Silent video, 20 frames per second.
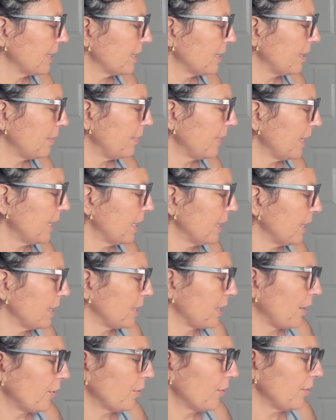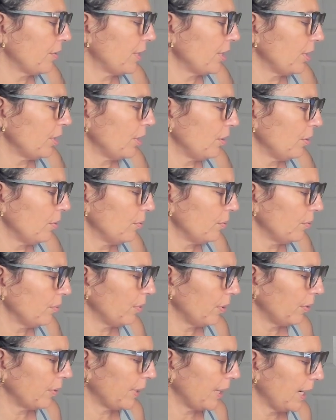somebody younger than you,
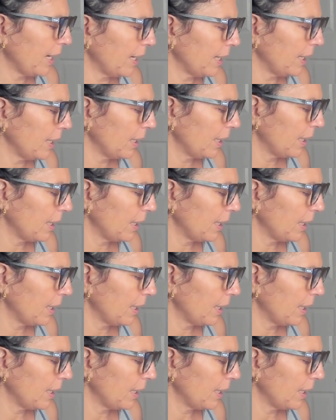okay?